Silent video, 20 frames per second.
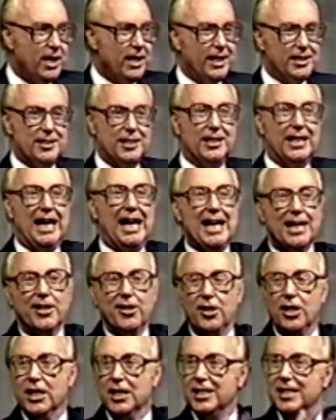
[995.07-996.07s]
That's an
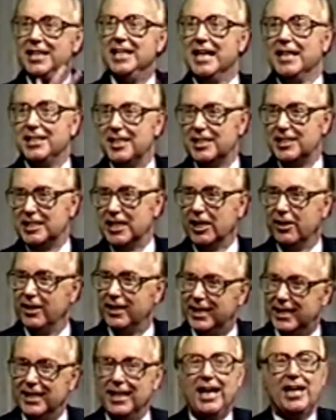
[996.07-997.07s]
utter necessary
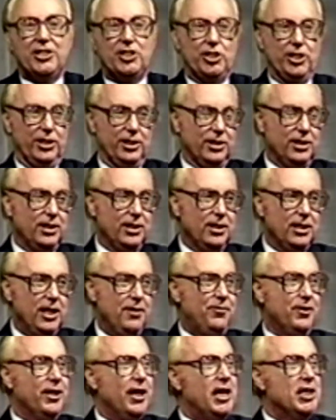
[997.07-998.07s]
connection
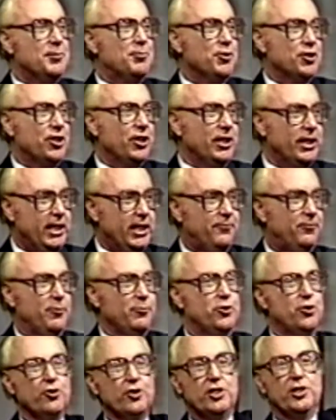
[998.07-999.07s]
if the gospel is going to get from
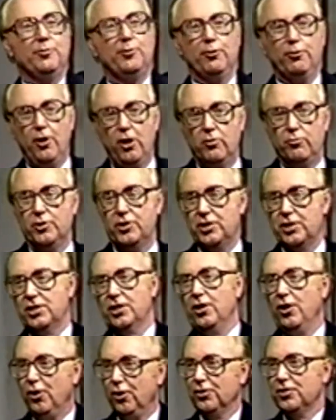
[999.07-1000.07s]
Jerusalem to Rome, which is
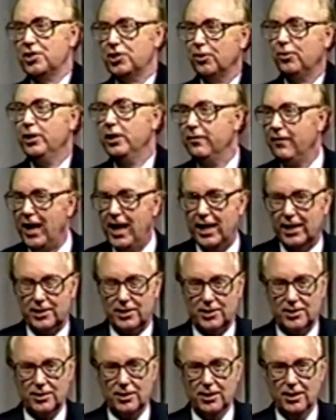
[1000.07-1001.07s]
the whole story of
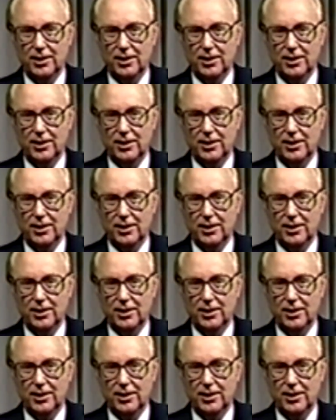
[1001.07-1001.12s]
Acts.